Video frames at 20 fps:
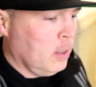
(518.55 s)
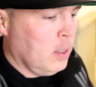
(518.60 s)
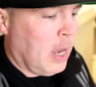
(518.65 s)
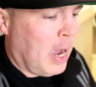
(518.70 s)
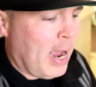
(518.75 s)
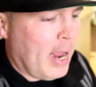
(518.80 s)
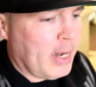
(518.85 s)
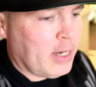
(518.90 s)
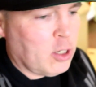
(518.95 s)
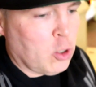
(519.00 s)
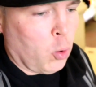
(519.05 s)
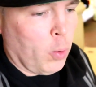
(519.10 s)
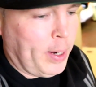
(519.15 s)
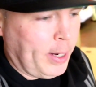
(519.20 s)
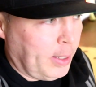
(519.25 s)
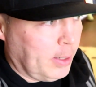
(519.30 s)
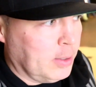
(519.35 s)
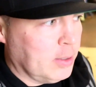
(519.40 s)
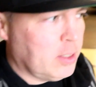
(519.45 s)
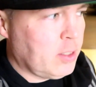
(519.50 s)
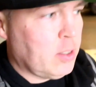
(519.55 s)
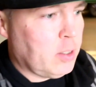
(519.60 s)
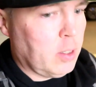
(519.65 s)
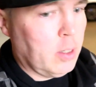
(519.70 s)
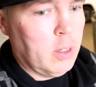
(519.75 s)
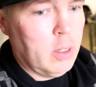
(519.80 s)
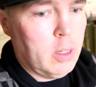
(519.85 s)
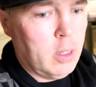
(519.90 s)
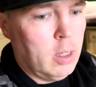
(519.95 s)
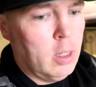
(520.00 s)
I had queens.
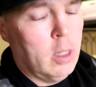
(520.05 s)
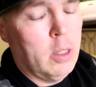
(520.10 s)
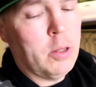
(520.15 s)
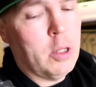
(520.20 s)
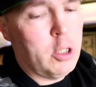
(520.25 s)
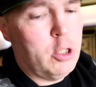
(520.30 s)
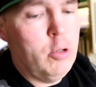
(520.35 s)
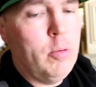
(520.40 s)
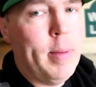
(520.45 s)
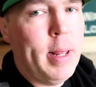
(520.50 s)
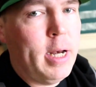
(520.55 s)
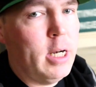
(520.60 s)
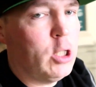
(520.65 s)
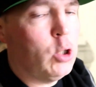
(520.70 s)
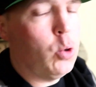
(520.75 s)
The dude made it